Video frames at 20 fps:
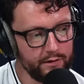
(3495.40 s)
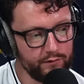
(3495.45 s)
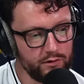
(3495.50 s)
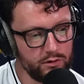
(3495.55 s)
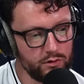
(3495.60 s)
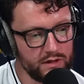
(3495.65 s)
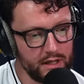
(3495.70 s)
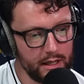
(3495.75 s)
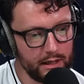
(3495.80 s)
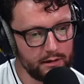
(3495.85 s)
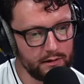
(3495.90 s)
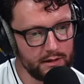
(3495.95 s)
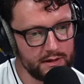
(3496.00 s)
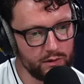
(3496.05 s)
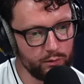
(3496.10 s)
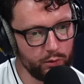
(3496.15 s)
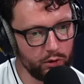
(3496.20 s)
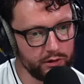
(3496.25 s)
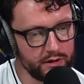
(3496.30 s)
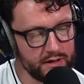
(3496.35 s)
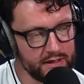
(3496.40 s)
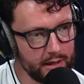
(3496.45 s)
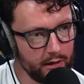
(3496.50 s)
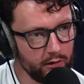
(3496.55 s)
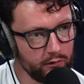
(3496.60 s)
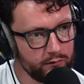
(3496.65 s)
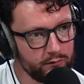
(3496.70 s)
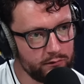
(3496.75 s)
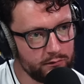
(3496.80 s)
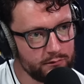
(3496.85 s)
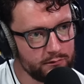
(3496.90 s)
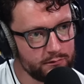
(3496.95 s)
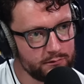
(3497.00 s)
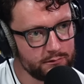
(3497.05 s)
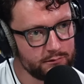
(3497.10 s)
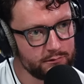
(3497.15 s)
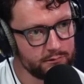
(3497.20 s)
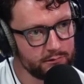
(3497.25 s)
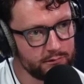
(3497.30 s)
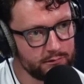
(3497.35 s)
have you taken this upon yourself?
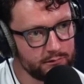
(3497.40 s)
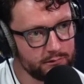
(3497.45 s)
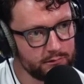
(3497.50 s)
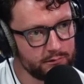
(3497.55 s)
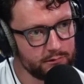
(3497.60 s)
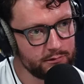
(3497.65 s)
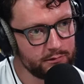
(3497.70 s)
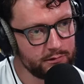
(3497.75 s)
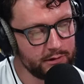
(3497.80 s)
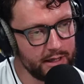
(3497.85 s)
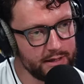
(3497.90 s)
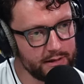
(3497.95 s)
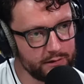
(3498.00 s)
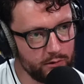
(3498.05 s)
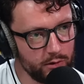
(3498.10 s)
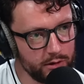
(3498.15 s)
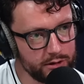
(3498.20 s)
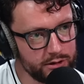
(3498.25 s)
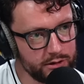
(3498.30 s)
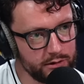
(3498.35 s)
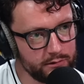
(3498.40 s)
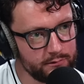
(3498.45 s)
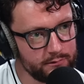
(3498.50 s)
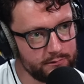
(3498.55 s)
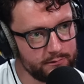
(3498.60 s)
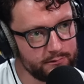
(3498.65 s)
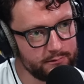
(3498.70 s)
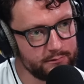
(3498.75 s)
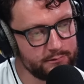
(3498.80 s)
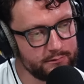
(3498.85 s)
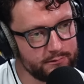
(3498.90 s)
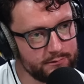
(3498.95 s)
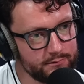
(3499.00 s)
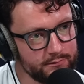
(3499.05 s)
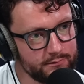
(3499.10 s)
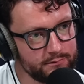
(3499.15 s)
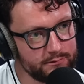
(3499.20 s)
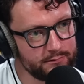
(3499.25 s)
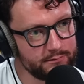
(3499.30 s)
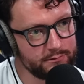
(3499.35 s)
There's a question.
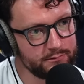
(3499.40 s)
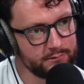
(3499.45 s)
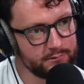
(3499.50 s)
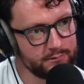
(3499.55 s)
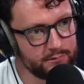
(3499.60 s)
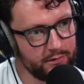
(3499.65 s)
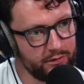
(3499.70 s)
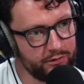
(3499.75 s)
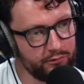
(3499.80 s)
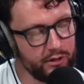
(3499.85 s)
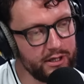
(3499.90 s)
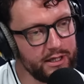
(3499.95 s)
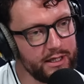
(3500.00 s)
Um, Three